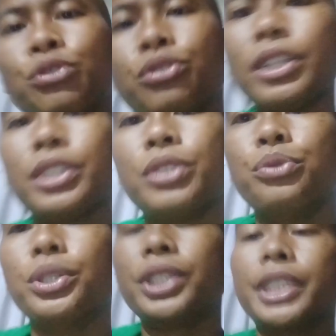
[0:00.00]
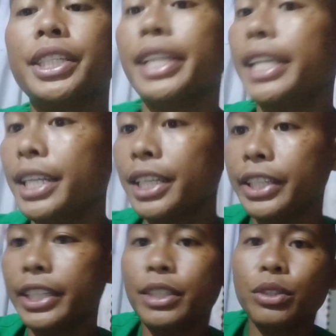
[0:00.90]
construction worker
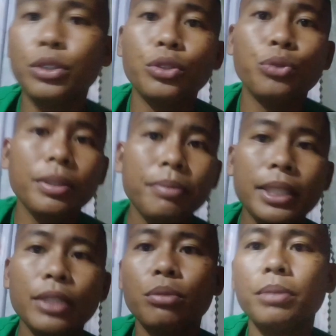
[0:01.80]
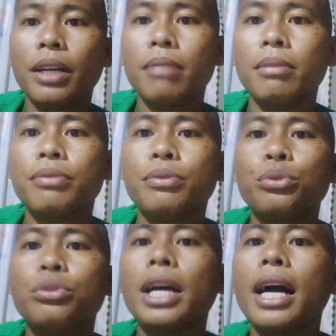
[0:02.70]
here and dreaming to become a
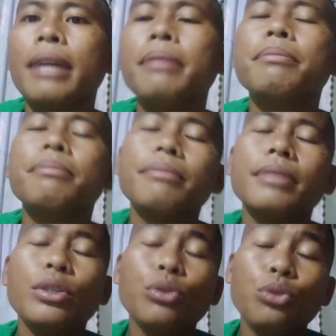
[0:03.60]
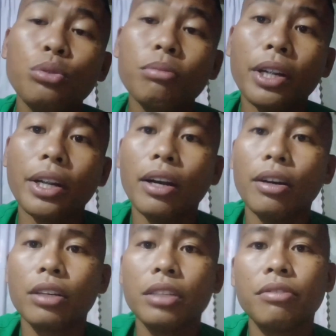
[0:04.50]
full-time YouTuber
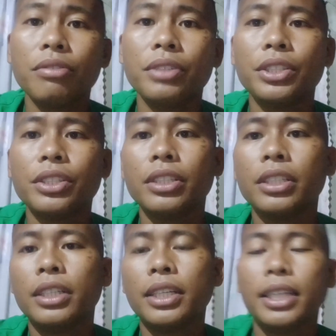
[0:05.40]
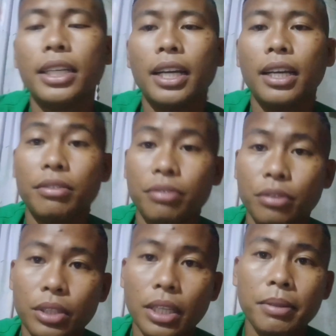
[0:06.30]
or influencer and
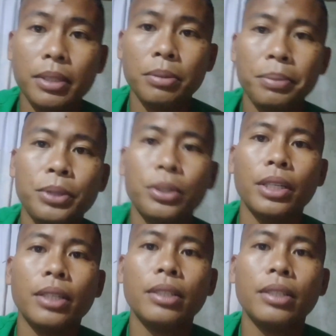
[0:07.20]
full-time entrepreneur.